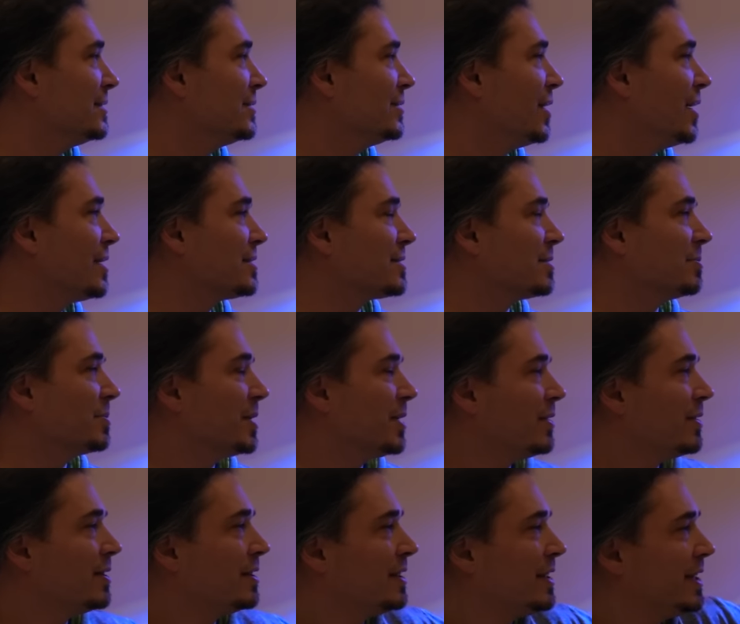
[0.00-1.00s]
awesome. You know,
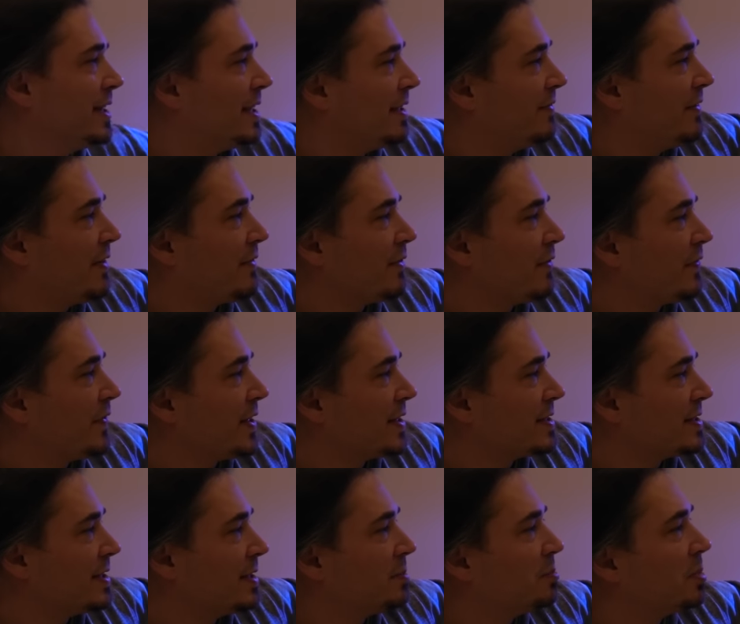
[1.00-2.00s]
the lid, I've never
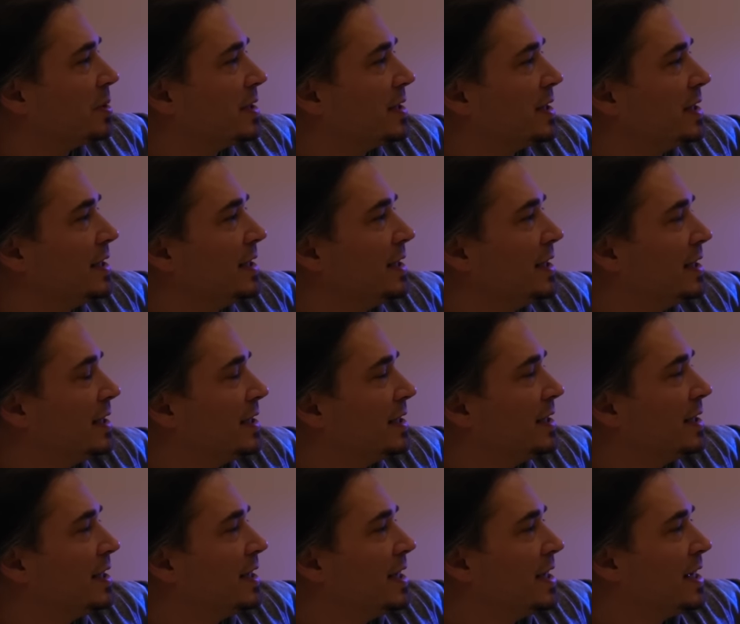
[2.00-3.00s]
fixed it, but
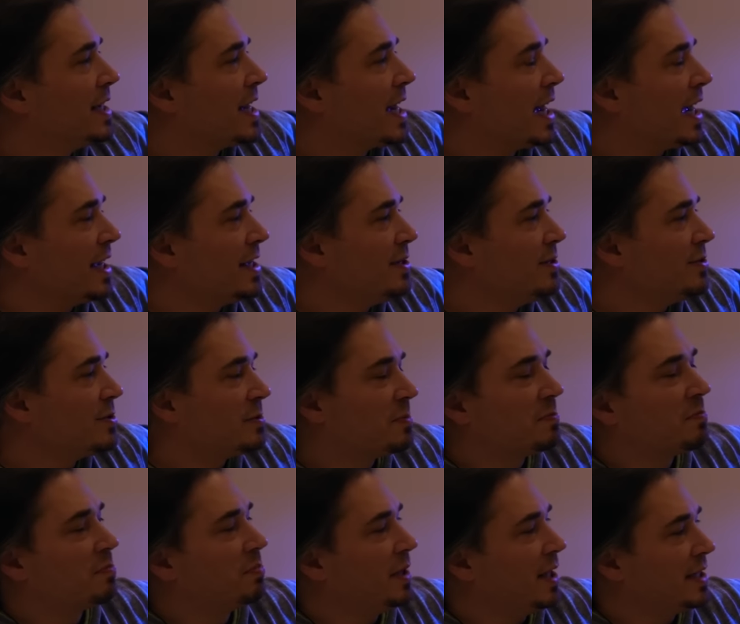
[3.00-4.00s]
I used
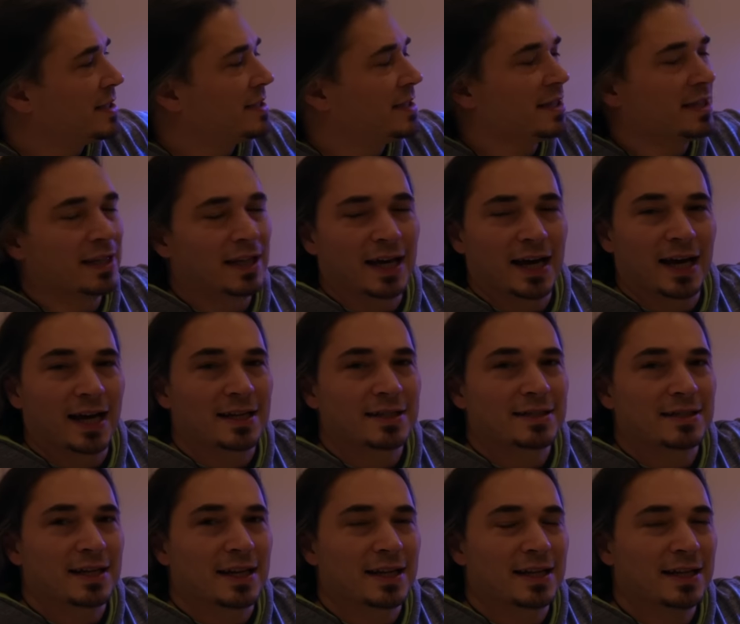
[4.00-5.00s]
plexiglass.
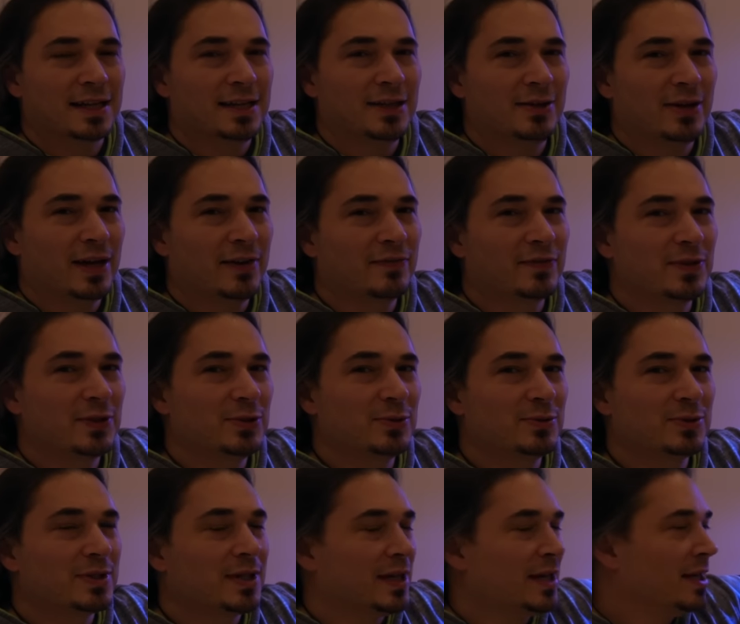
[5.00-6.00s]
And I think you have to
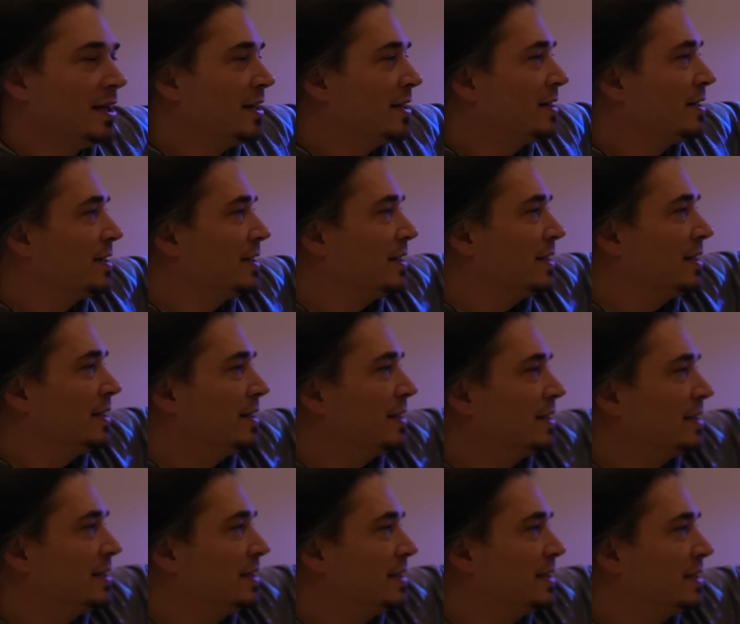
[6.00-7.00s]
use
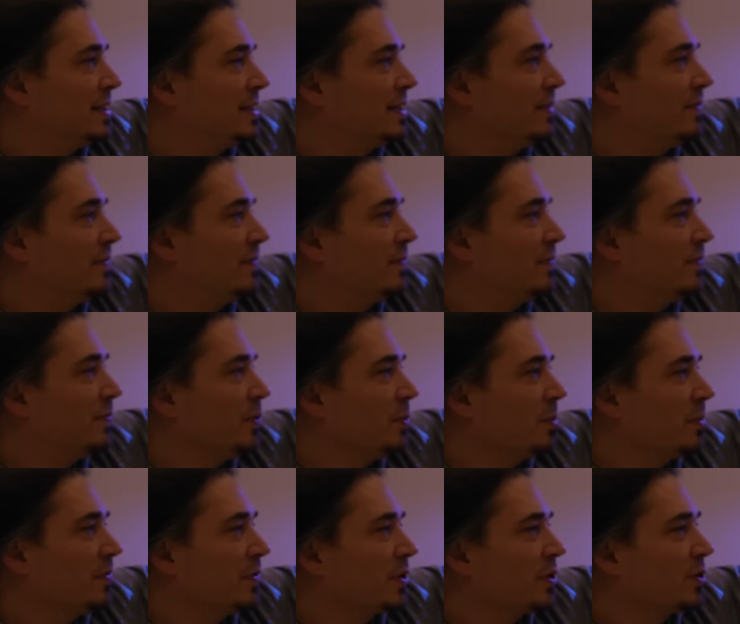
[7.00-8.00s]
a form
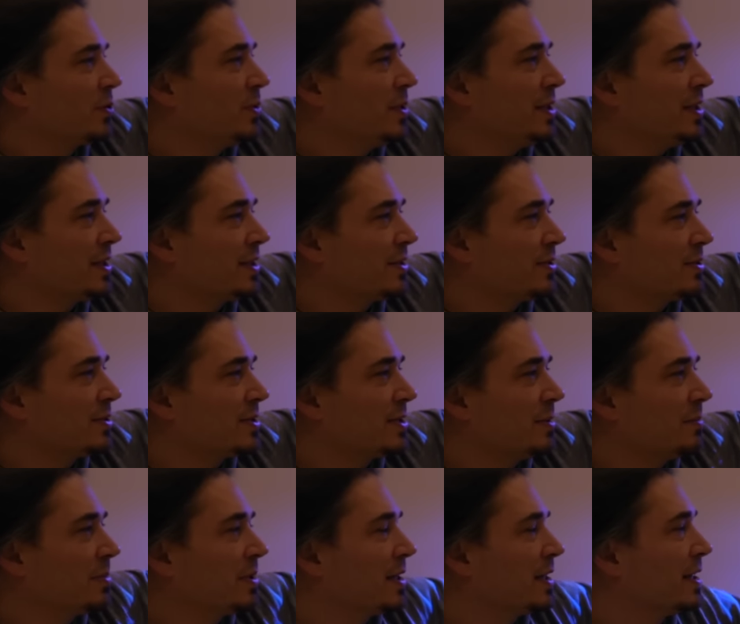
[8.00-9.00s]
of acrylic or
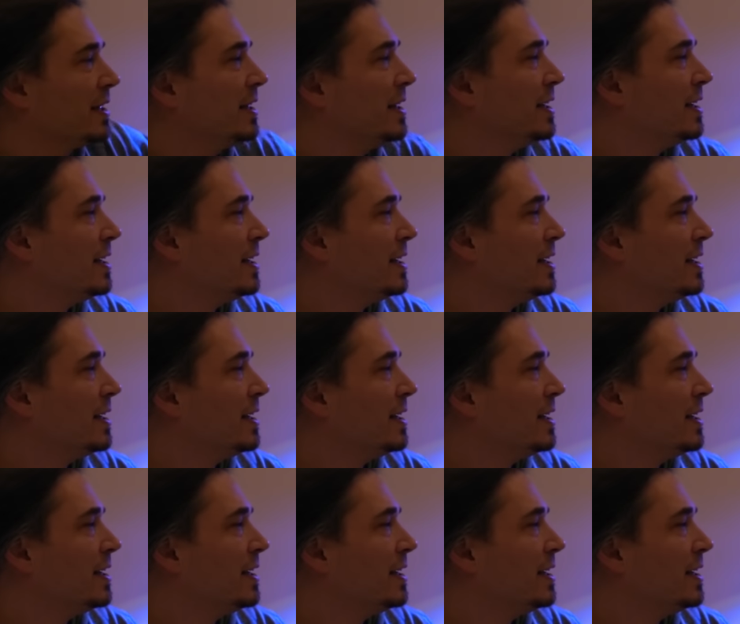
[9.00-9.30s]
something